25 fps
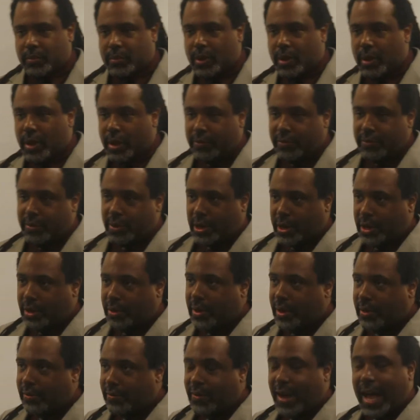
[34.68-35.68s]
and for you
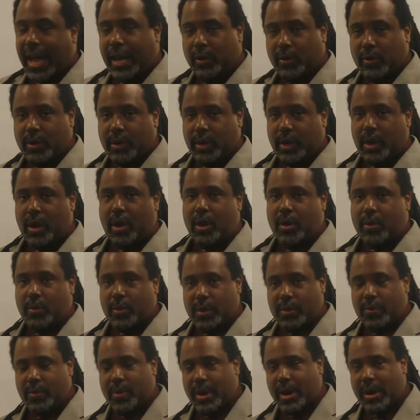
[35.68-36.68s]
to follow along
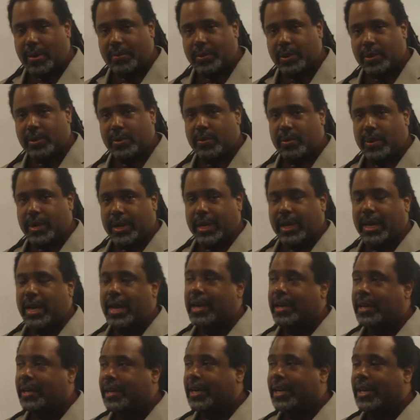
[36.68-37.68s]
with what I'm doing,
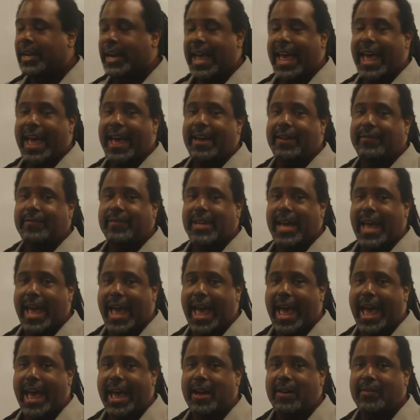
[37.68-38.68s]
you're going to
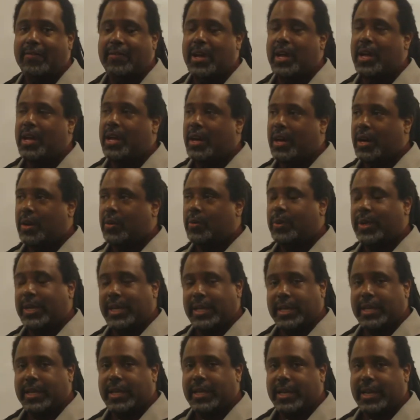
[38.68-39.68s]
have a really
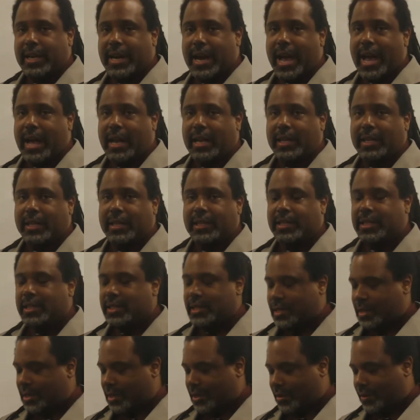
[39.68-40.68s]
good knowledge
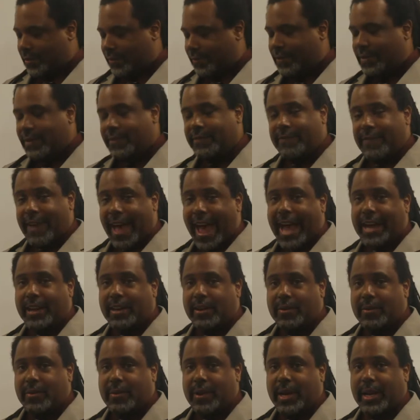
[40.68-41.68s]
of
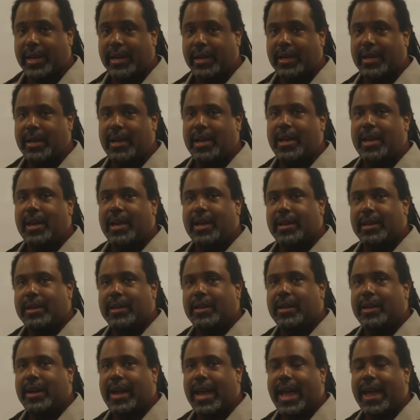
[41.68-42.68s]
factoring. You're
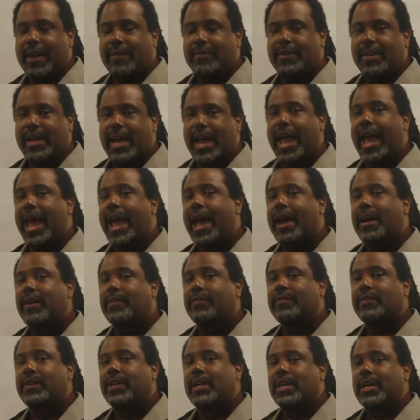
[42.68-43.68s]
going to have
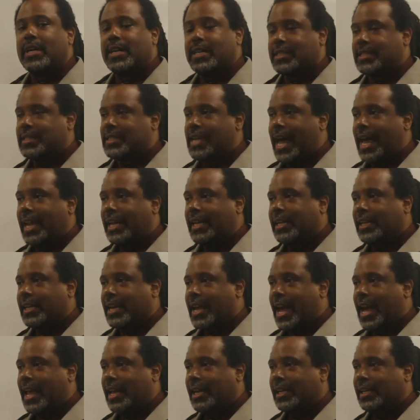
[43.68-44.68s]
a solid
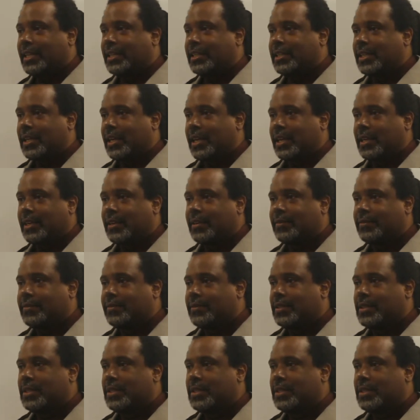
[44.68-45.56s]
knowledge of